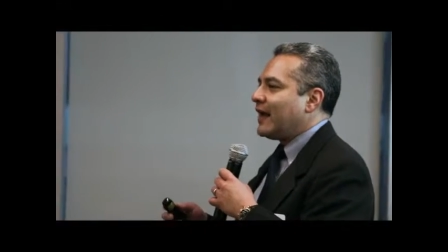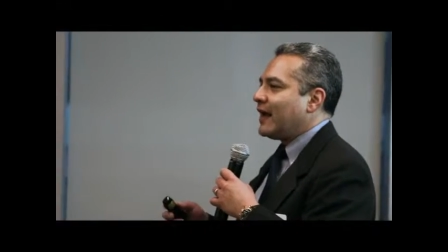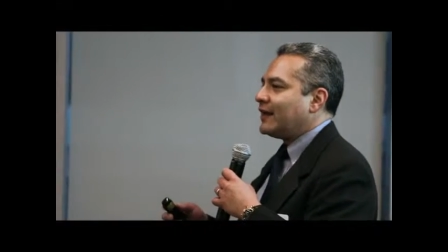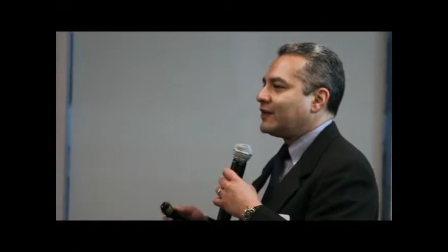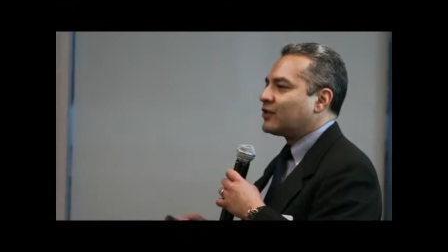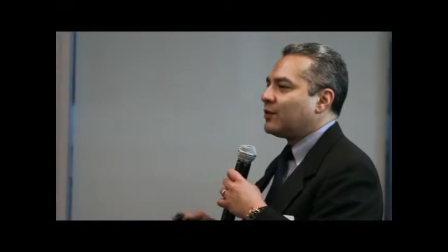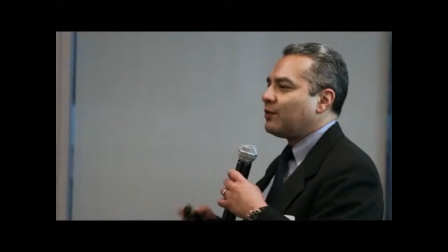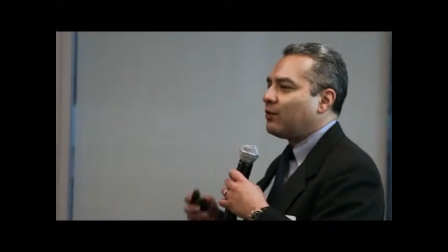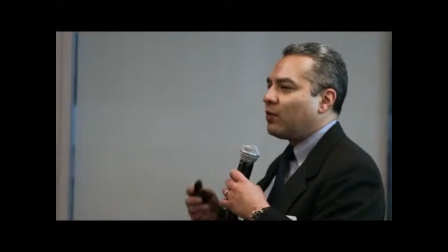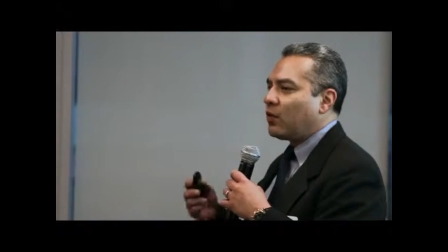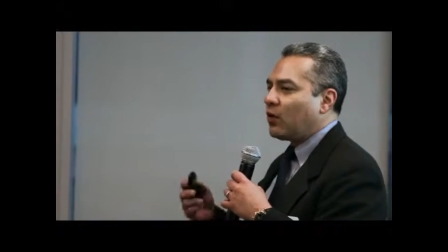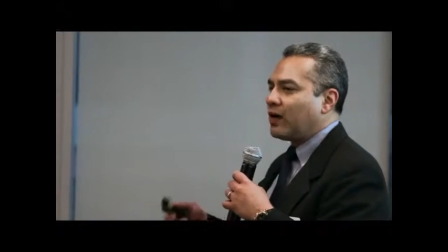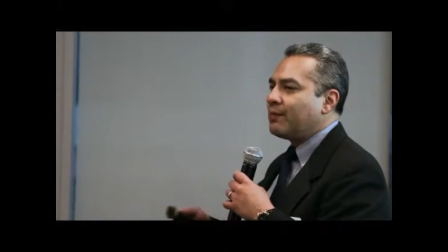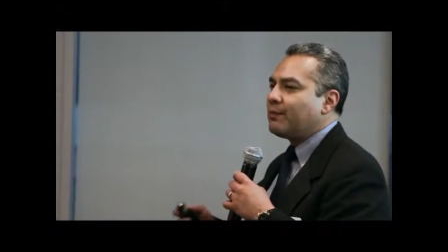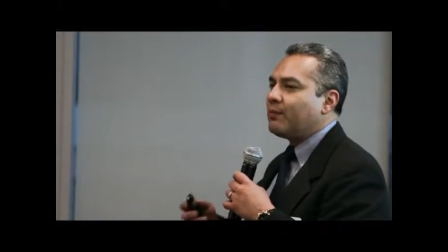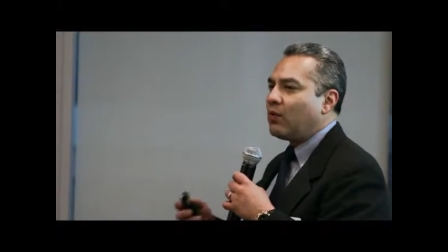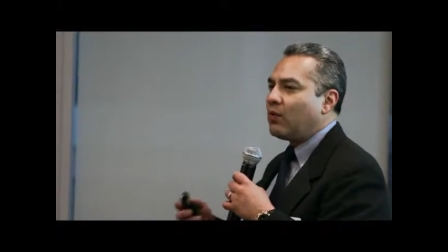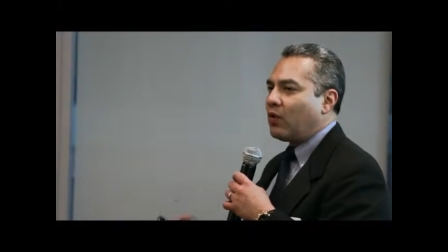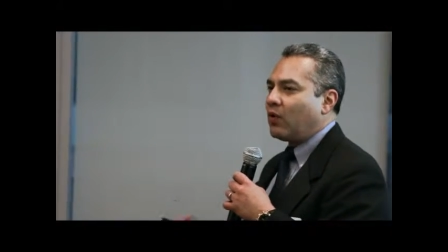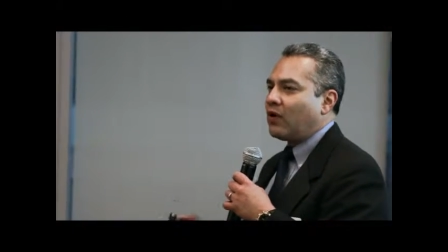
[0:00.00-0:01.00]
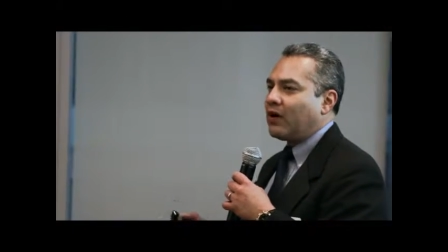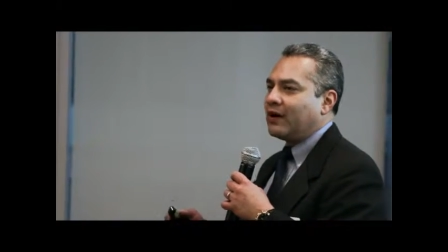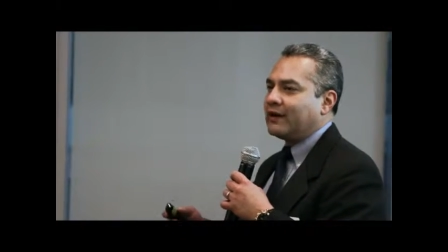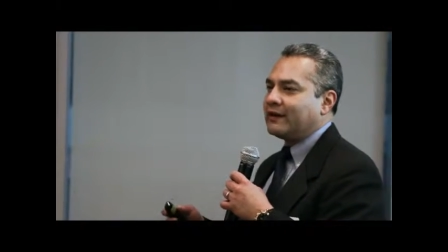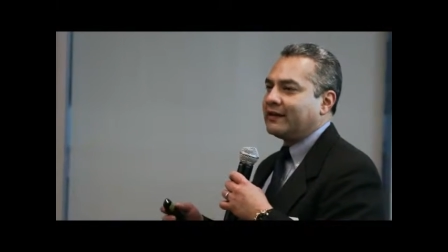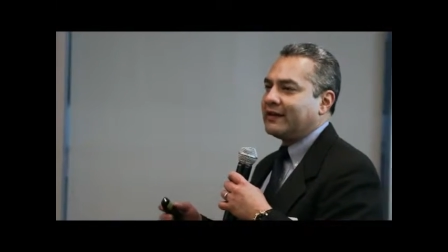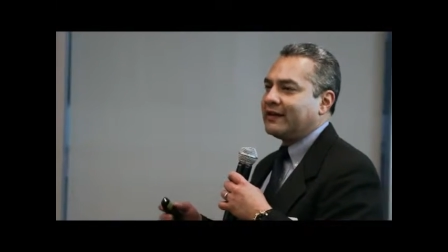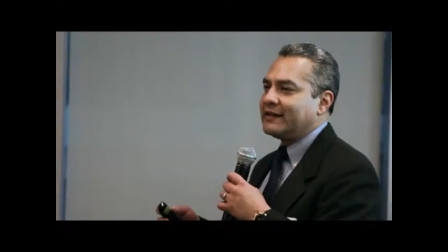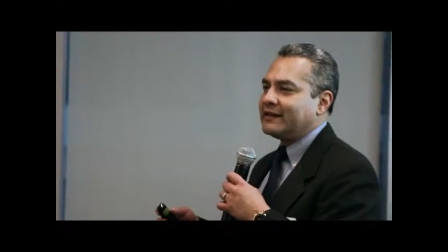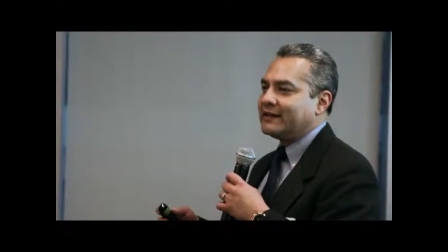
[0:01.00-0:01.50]
And so more and
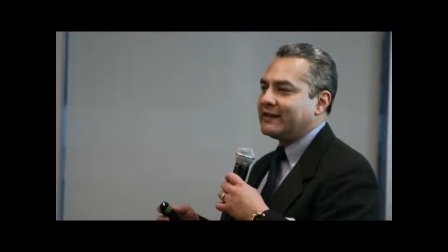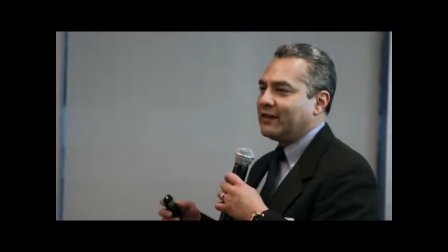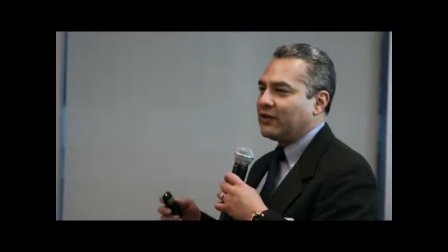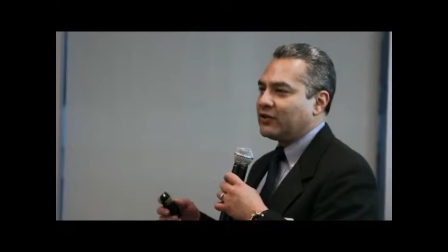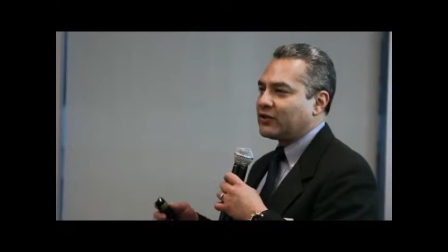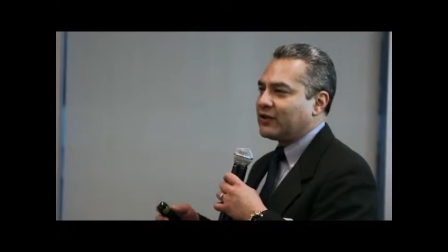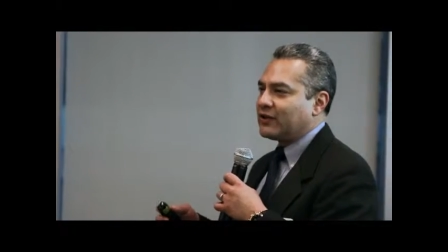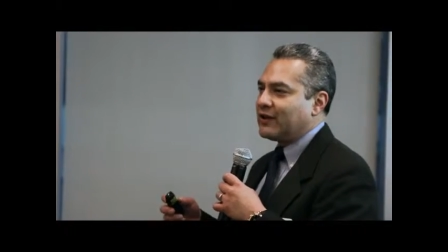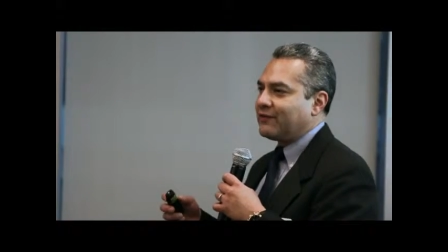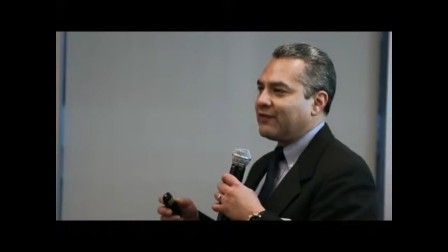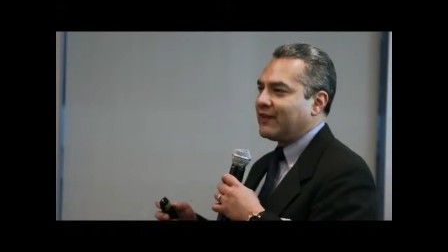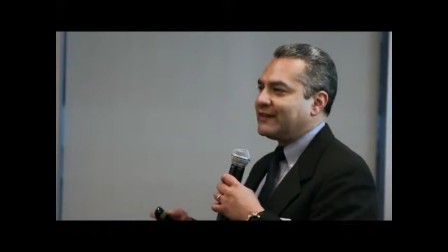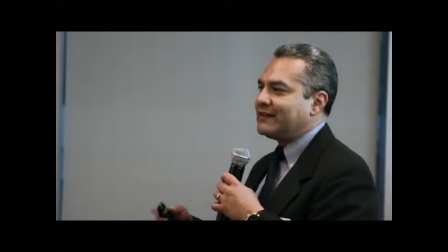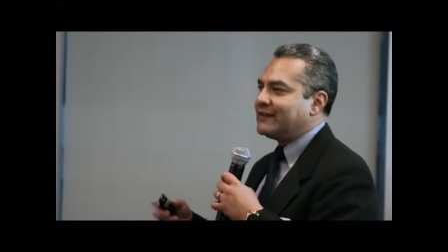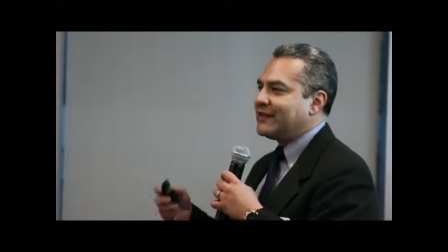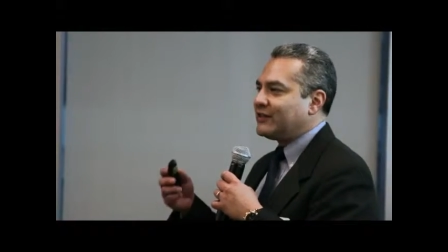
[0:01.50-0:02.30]
more, this notion of a